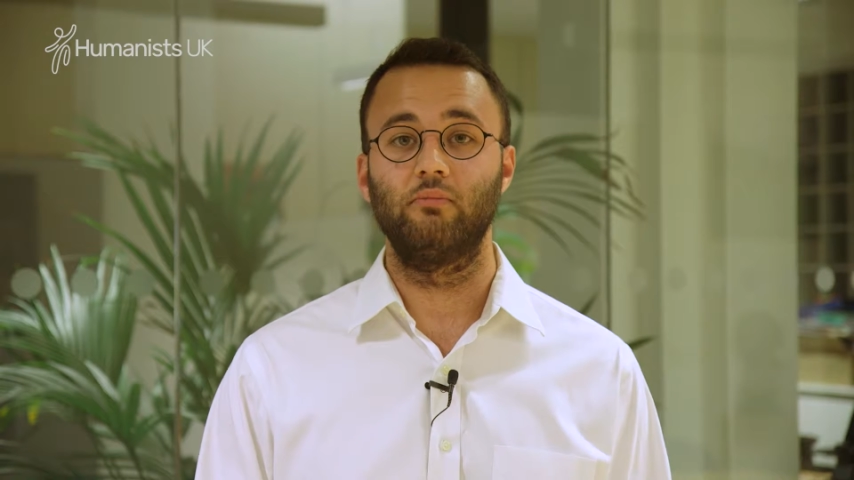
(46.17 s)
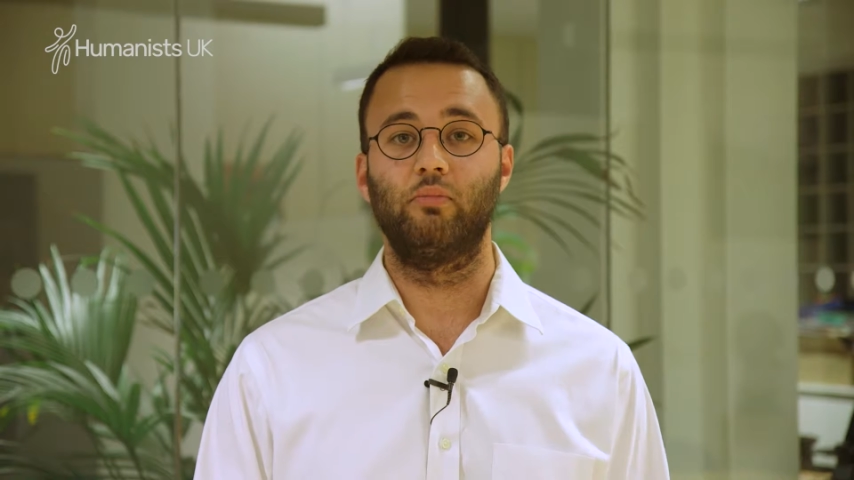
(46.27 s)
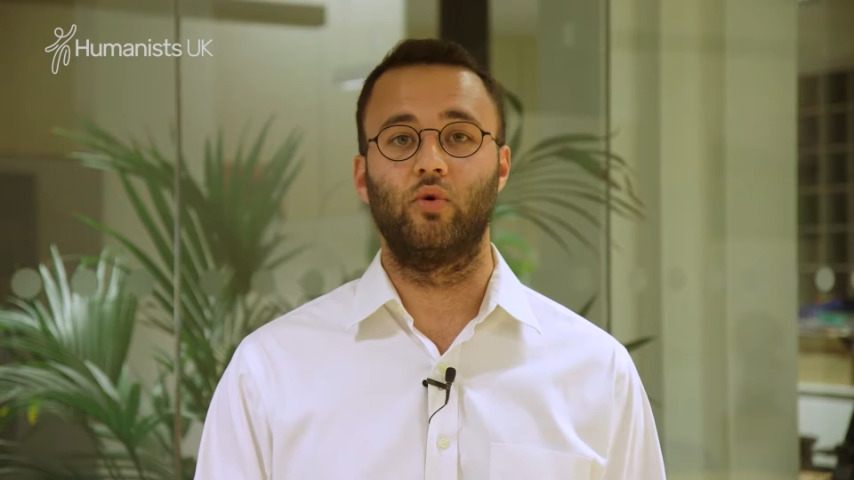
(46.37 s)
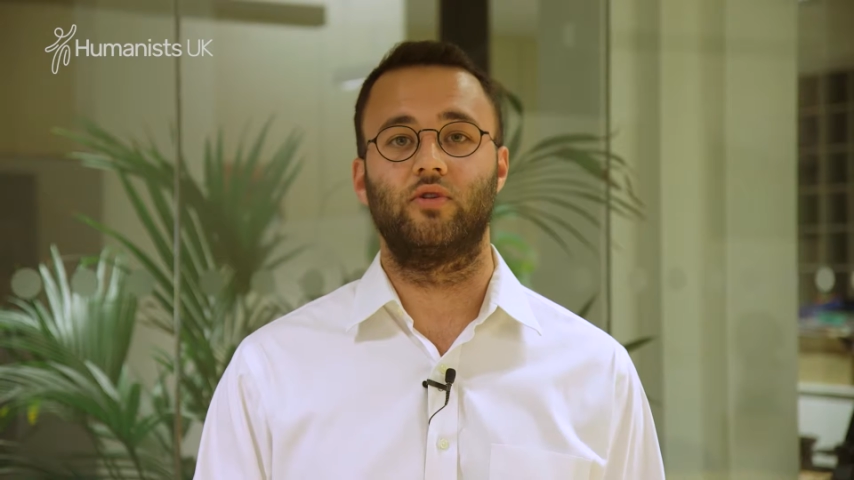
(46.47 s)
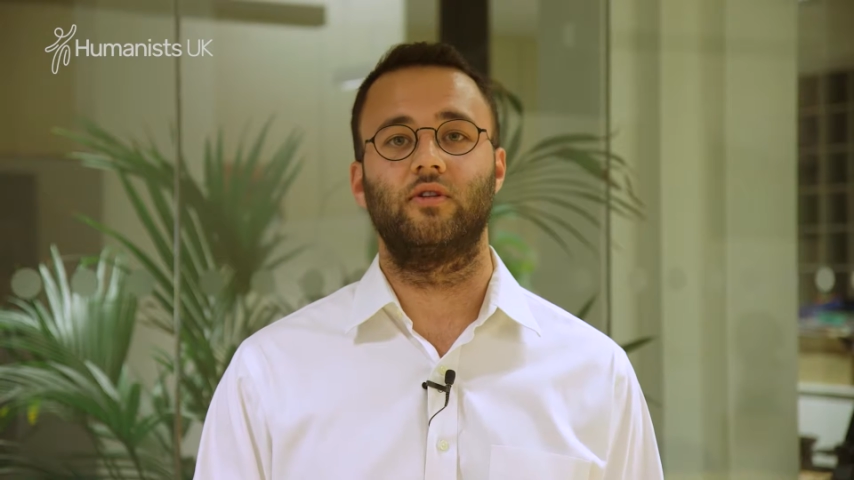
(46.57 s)

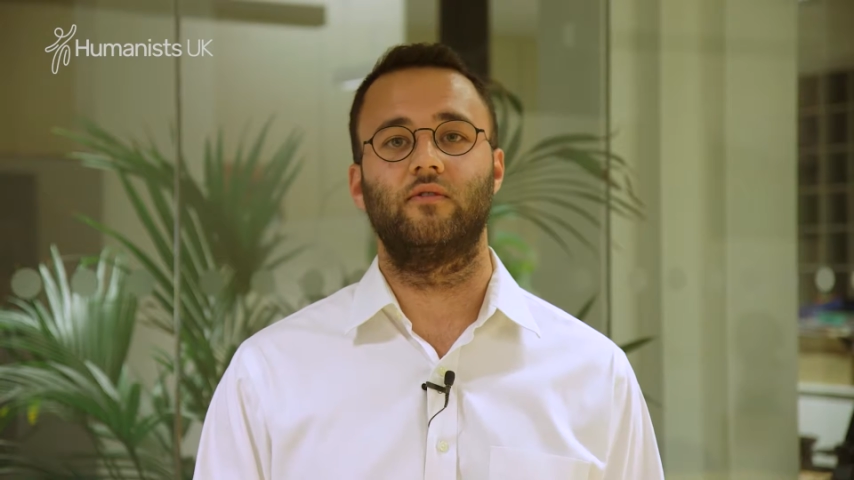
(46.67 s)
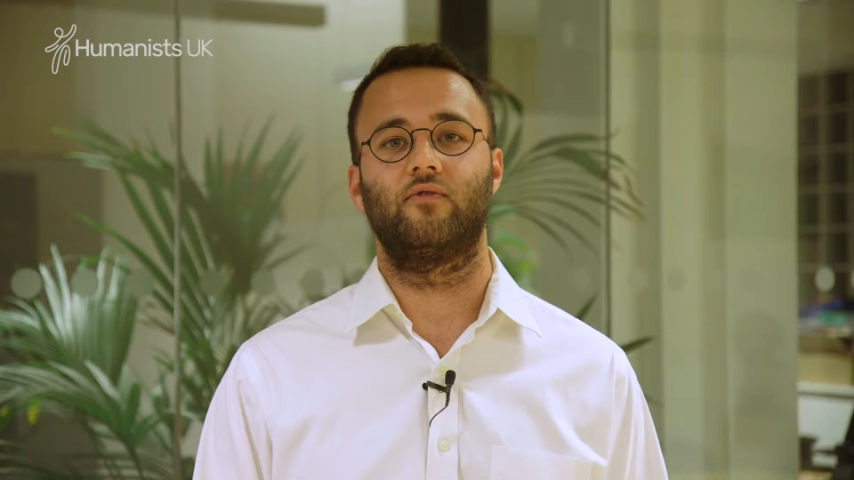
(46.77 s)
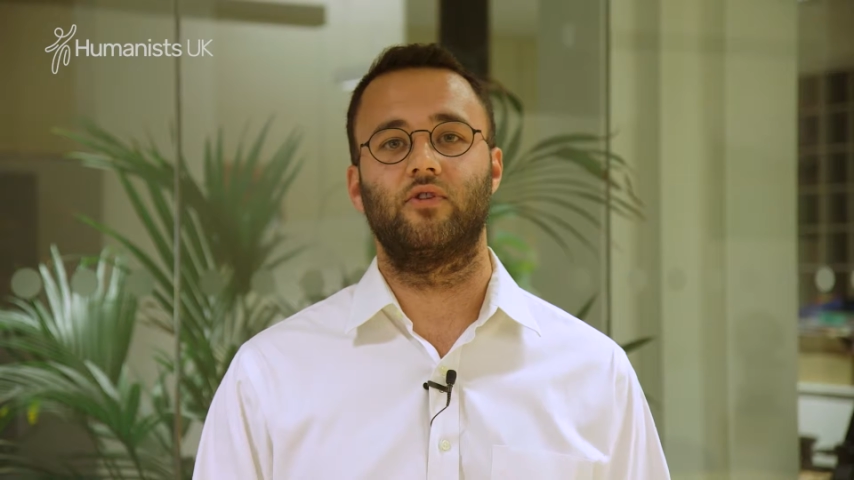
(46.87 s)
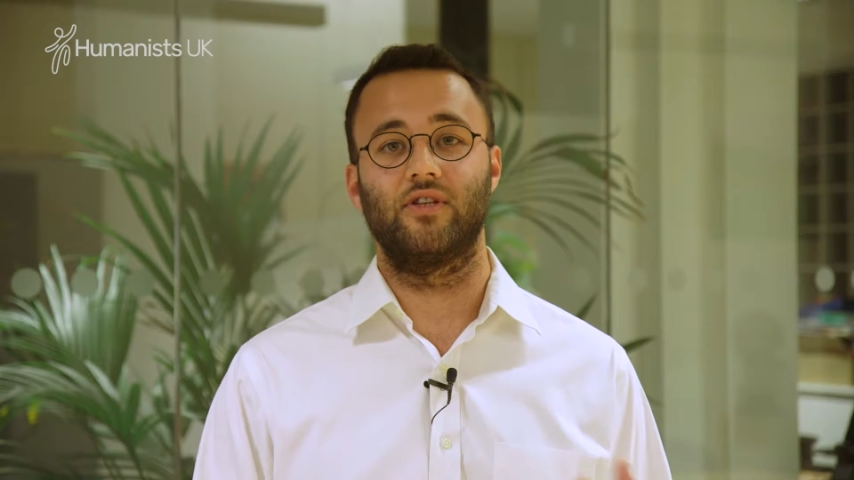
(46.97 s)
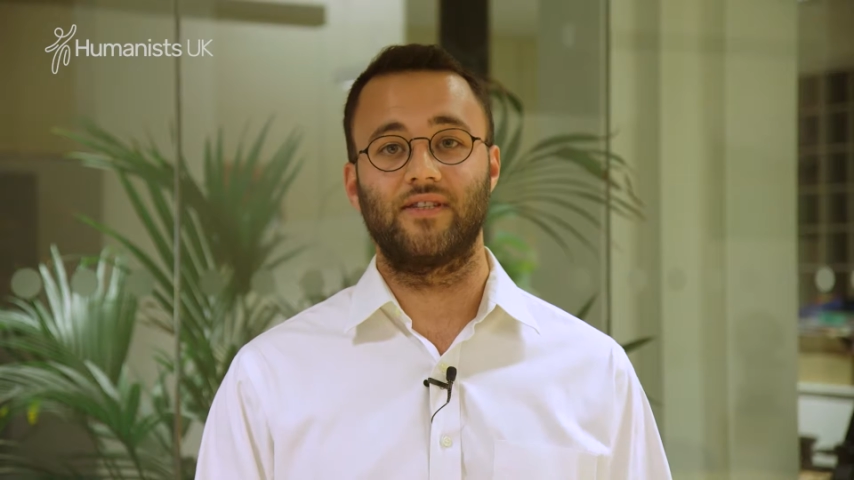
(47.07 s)
important
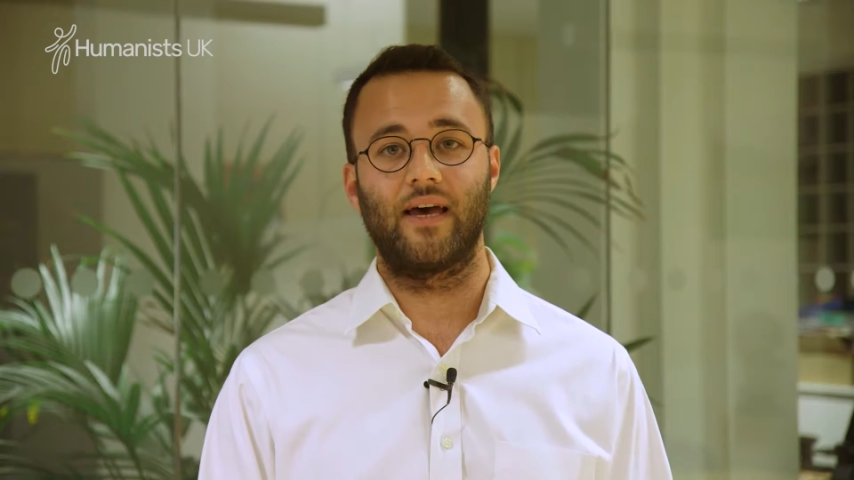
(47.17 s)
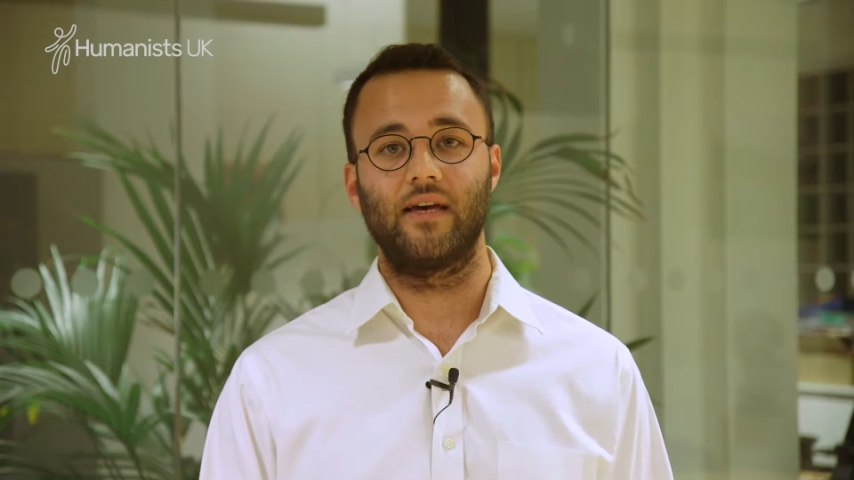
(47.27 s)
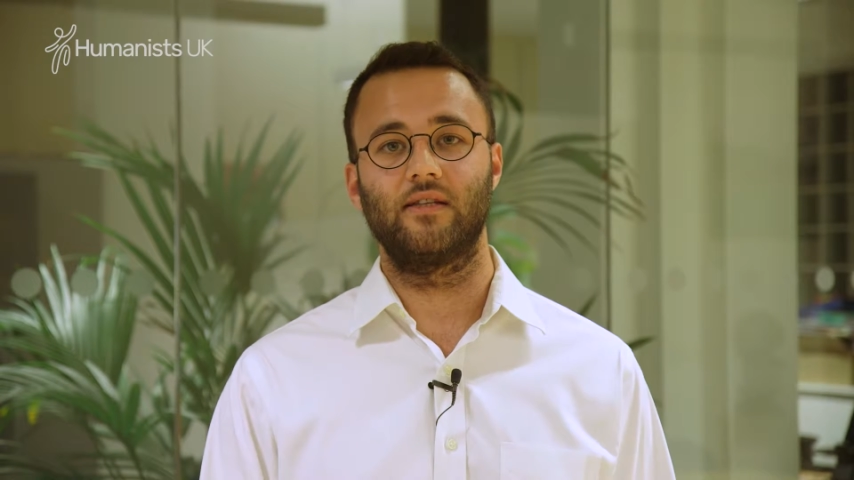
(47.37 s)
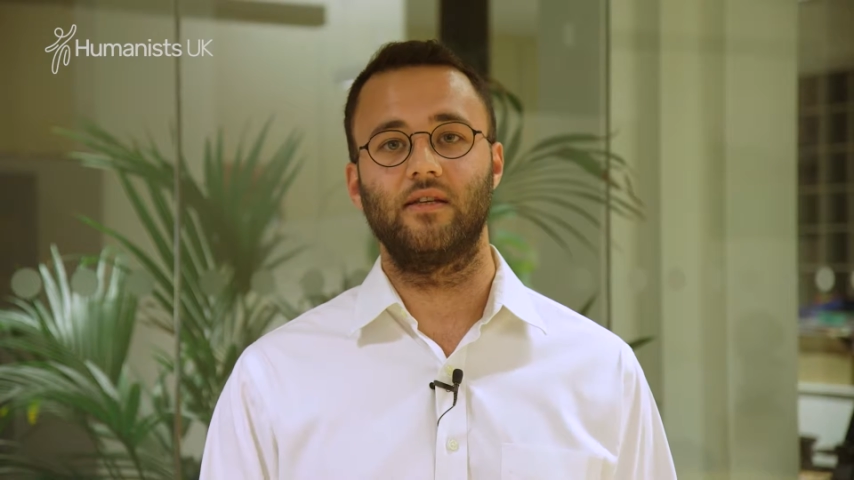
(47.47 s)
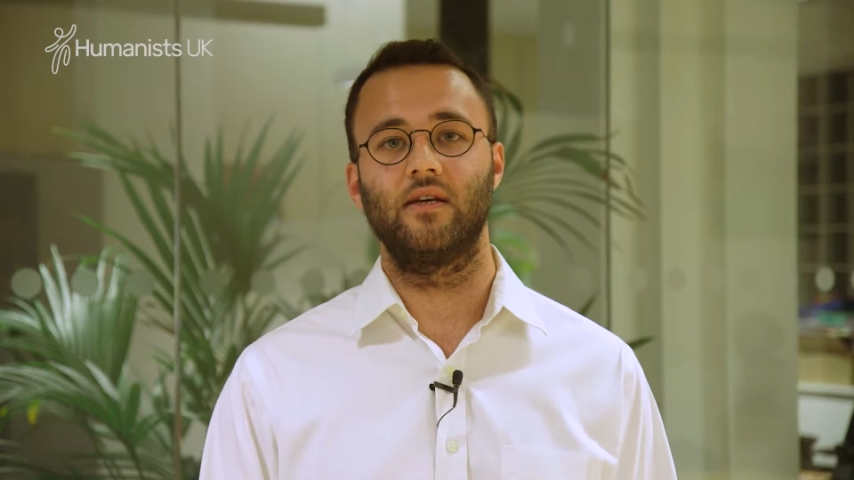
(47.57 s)
for
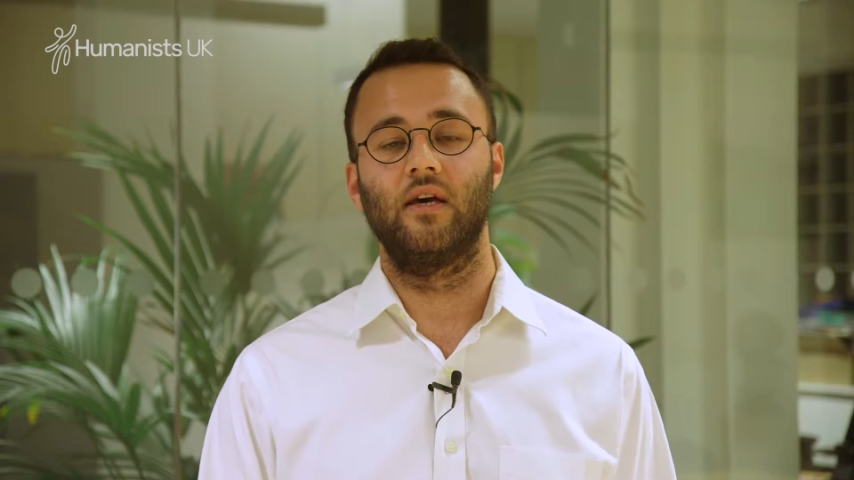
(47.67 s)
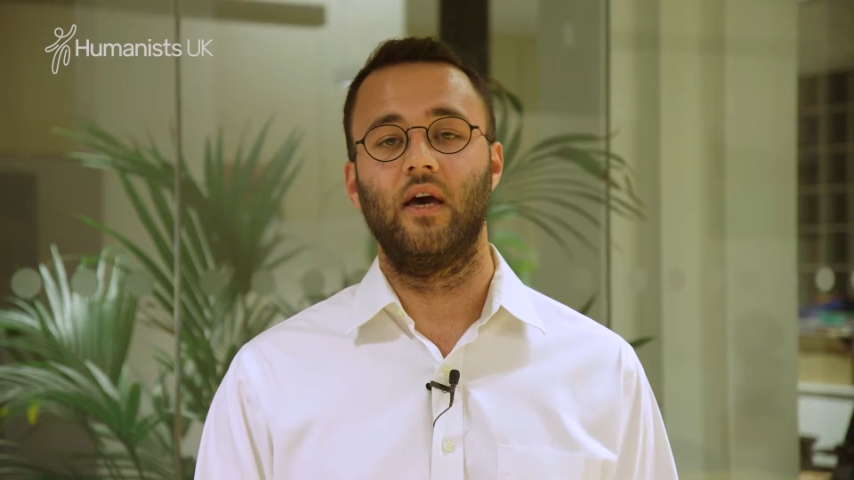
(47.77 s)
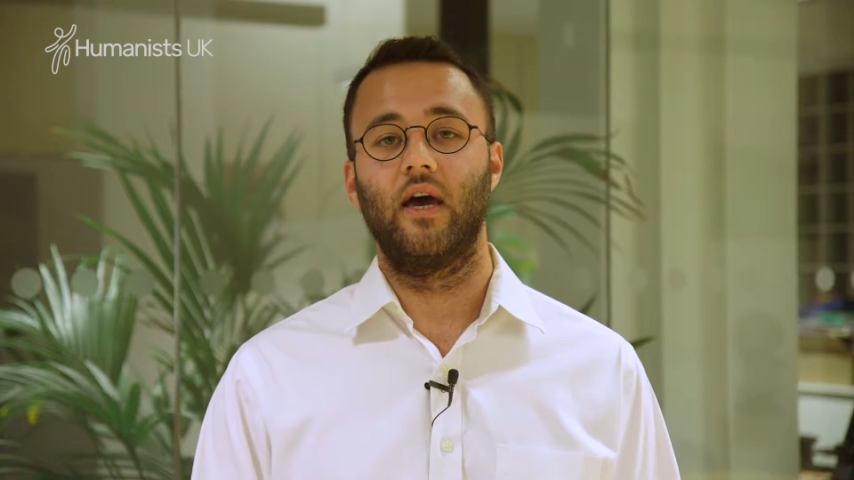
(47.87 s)
society,